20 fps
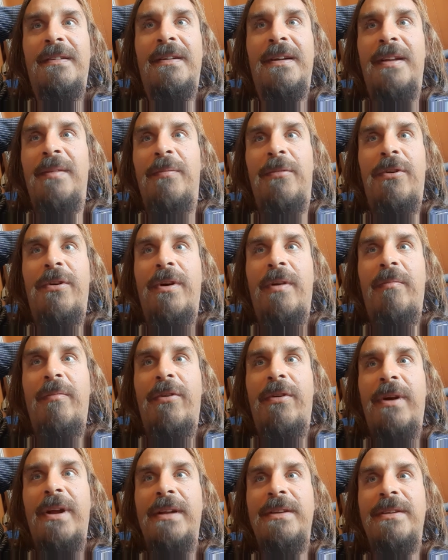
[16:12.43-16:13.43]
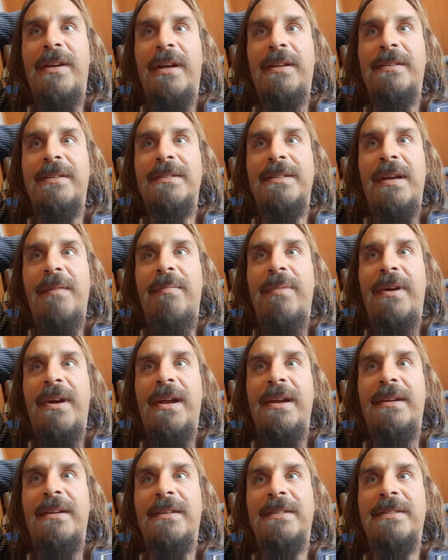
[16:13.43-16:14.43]
And more and more they try to
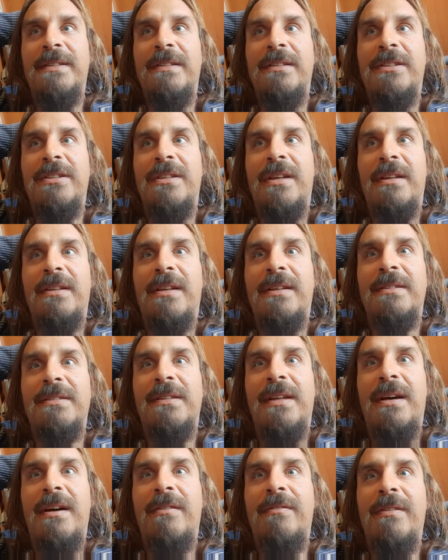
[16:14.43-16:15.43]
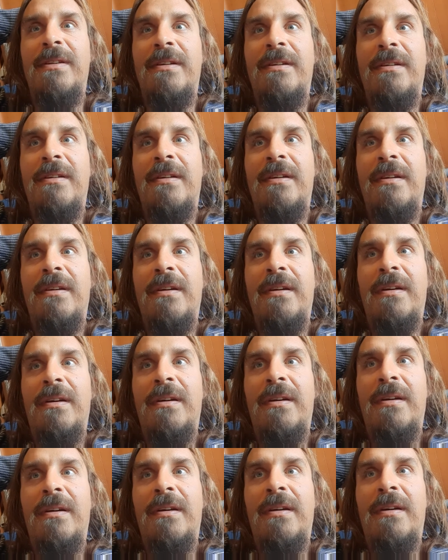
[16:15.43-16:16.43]
separate us and shut us down.
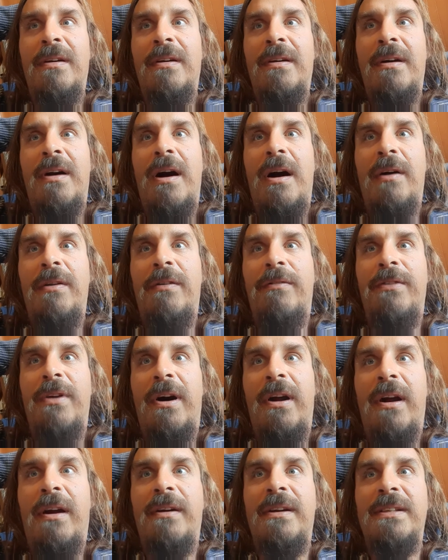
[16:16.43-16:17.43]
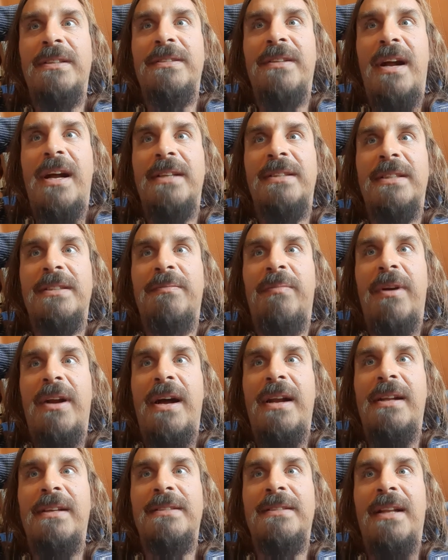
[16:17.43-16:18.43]
Out of darkness rises
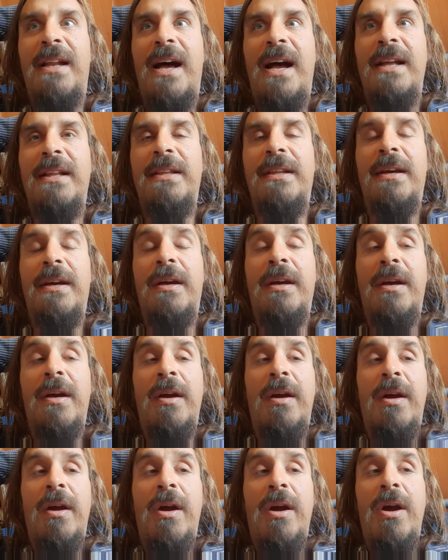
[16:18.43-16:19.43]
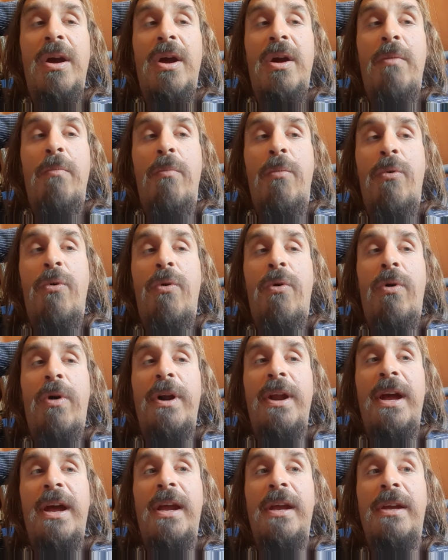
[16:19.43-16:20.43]
brightest light. More
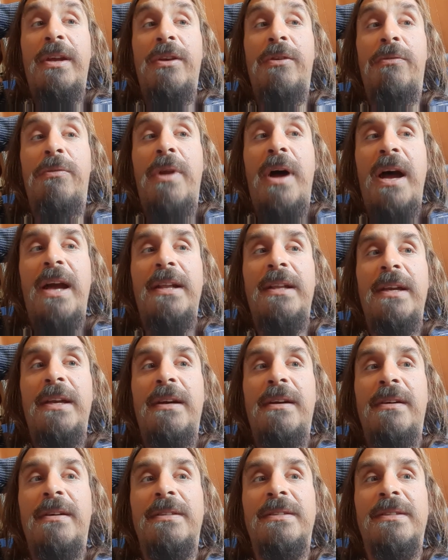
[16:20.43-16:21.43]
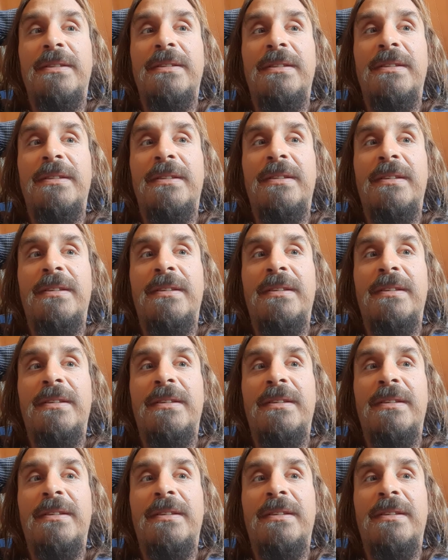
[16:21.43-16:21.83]
they uniting us.